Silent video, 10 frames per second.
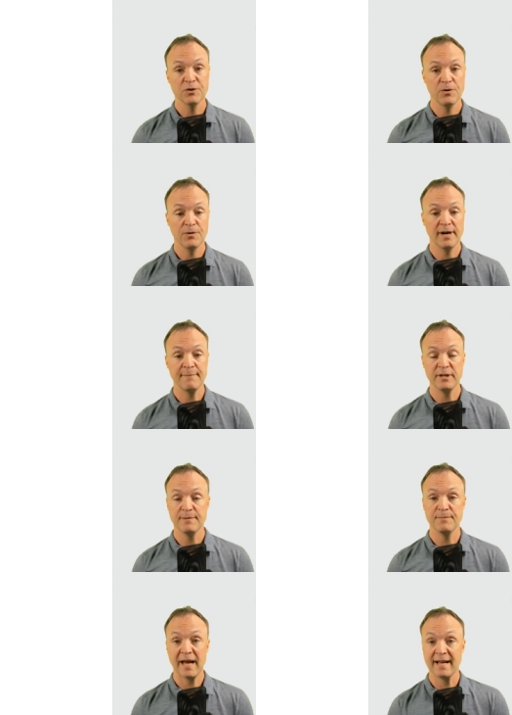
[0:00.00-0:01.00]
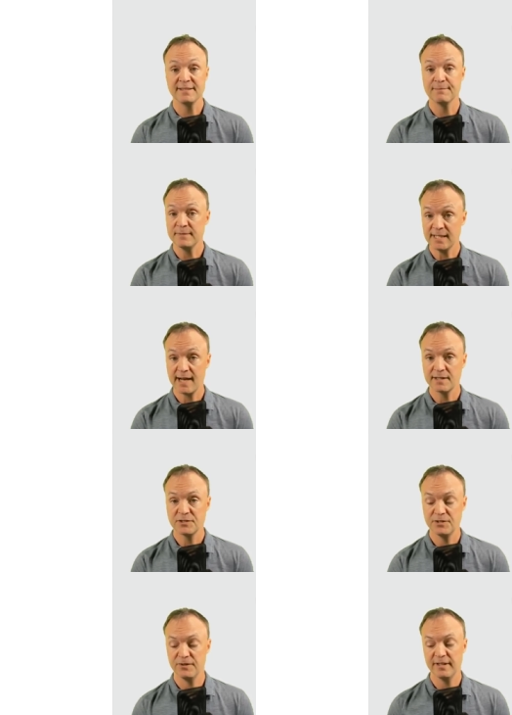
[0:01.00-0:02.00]
So I'm going to add some
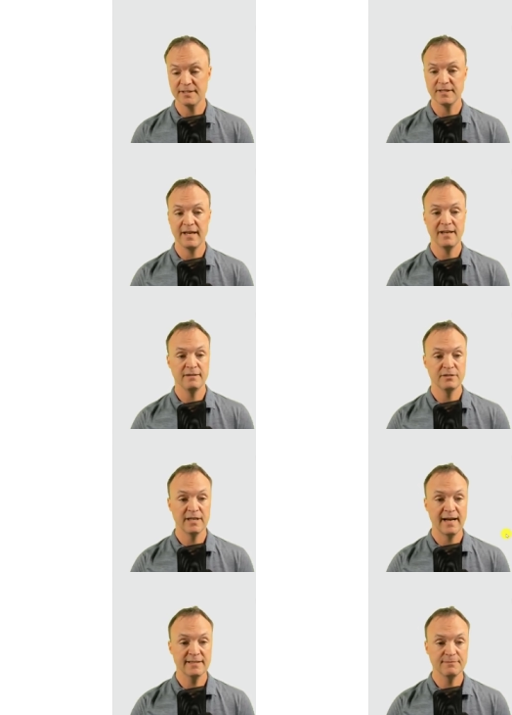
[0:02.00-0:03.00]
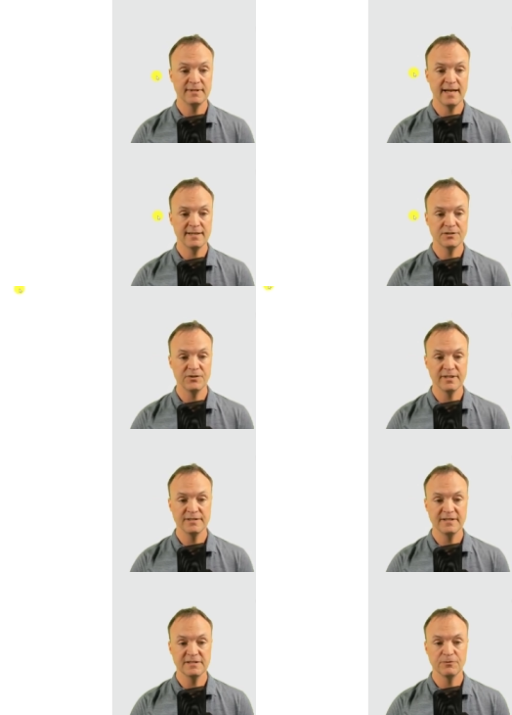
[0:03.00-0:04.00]
text to this. And to add some text to
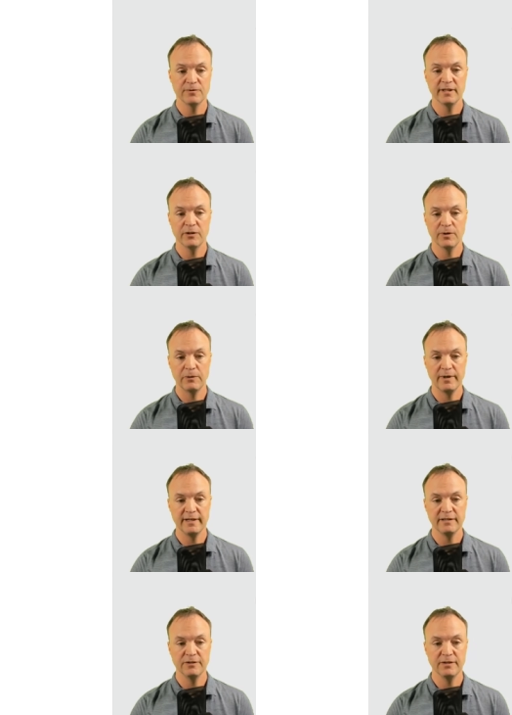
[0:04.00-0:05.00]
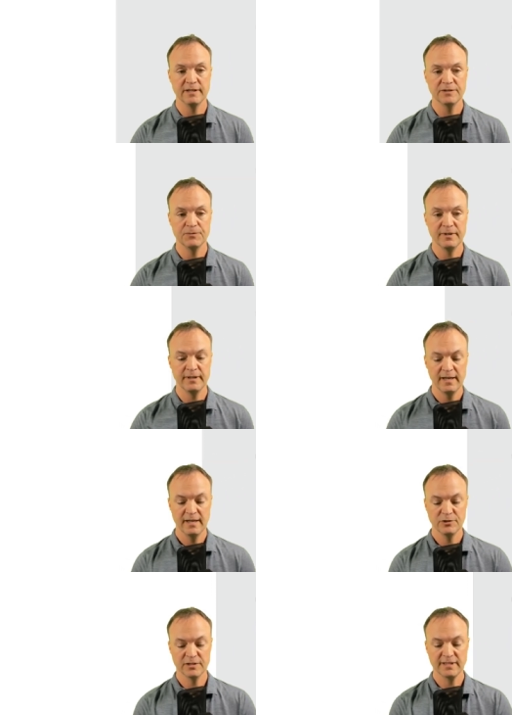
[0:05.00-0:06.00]
this, this is a really quick way to do this with
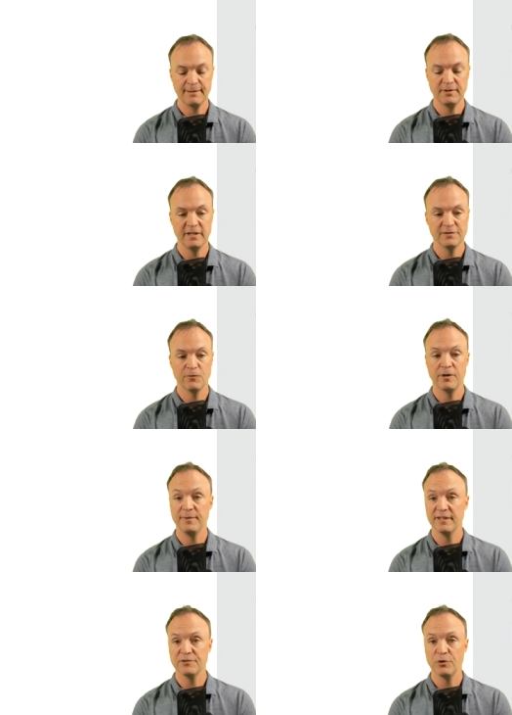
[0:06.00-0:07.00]
just typing this formula.